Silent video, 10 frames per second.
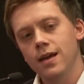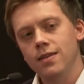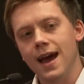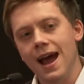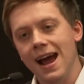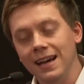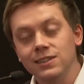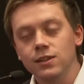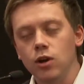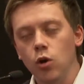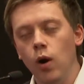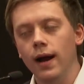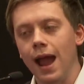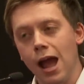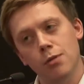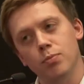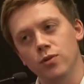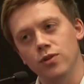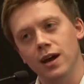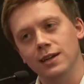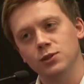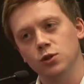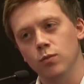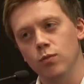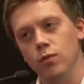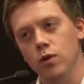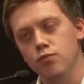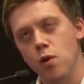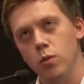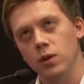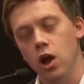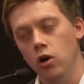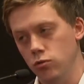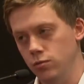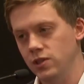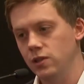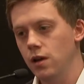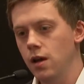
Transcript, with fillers: That hasn't quite happened as some probably hoped.